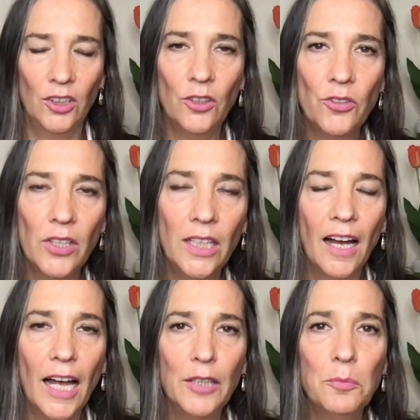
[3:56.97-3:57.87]
You
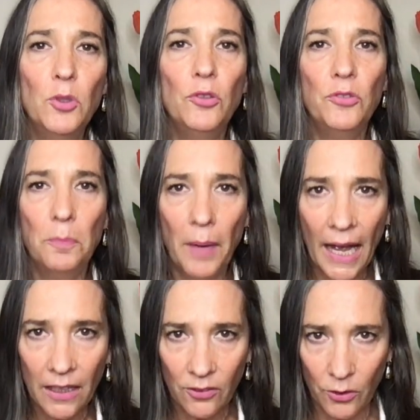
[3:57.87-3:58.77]
see, I'd moved
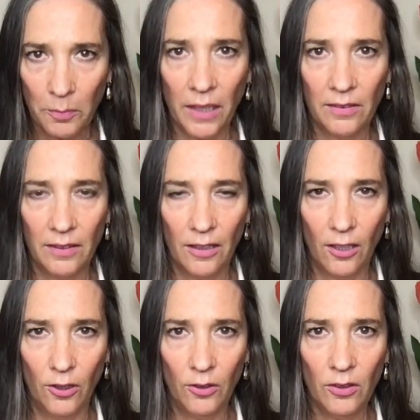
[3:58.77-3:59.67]
back to
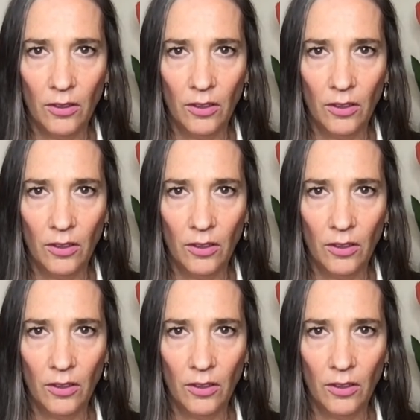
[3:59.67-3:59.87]
Mexico